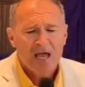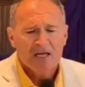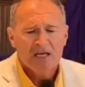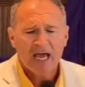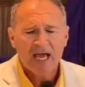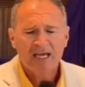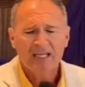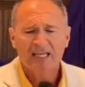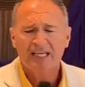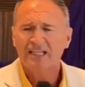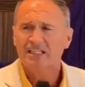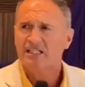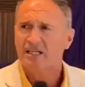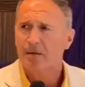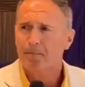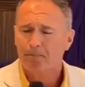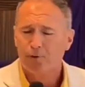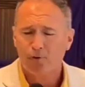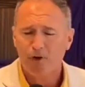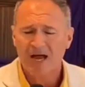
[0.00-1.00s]
It is the
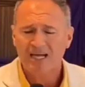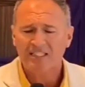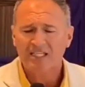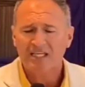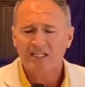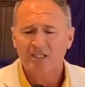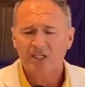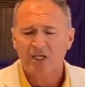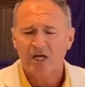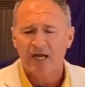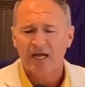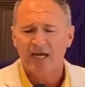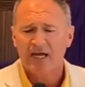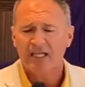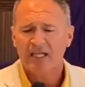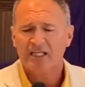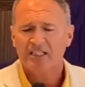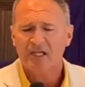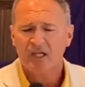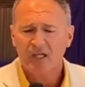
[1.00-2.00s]
presence, it
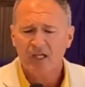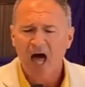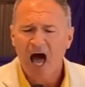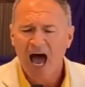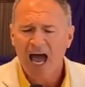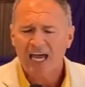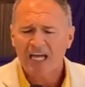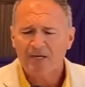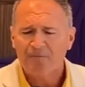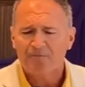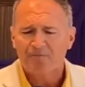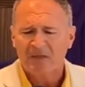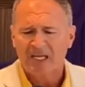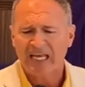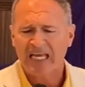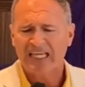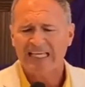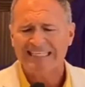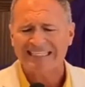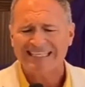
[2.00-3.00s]
is light,
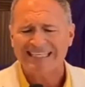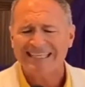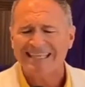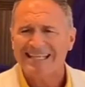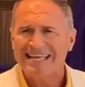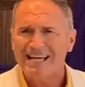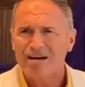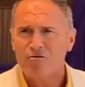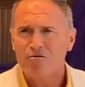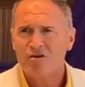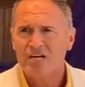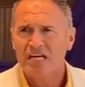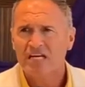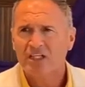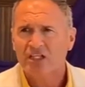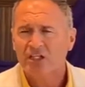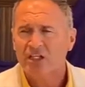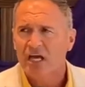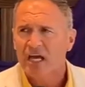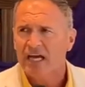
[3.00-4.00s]
it is
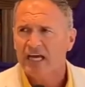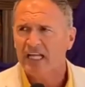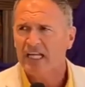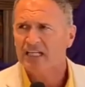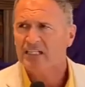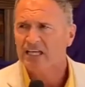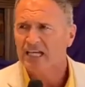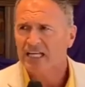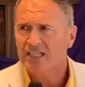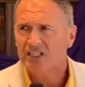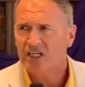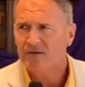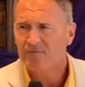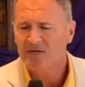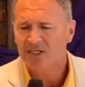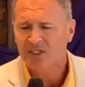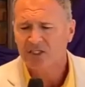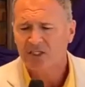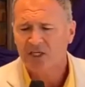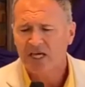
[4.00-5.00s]
nearness, it is
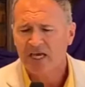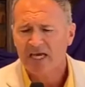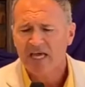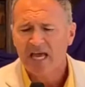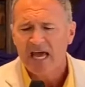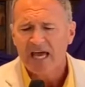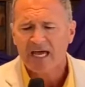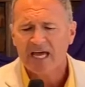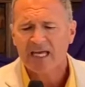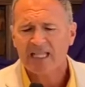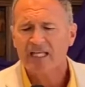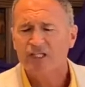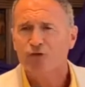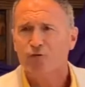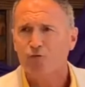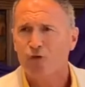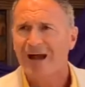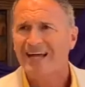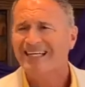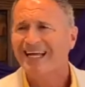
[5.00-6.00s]
intimacy, it is
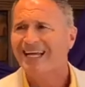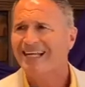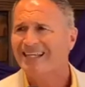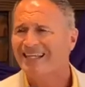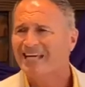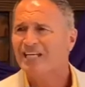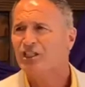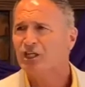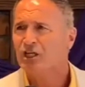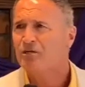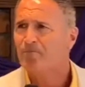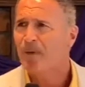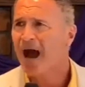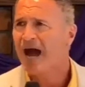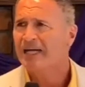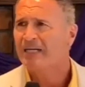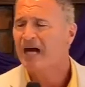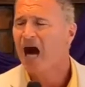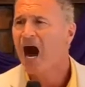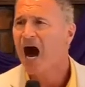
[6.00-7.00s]
recognition by
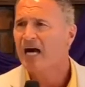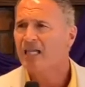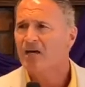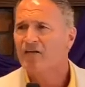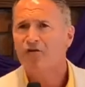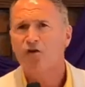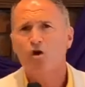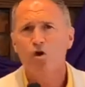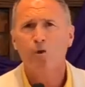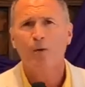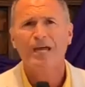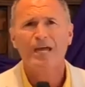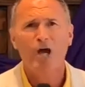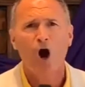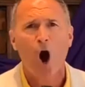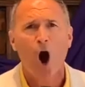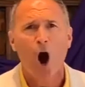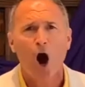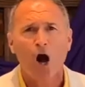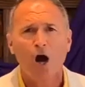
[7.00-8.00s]
God of who we
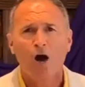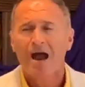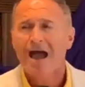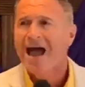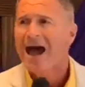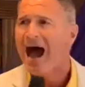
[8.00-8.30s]
are.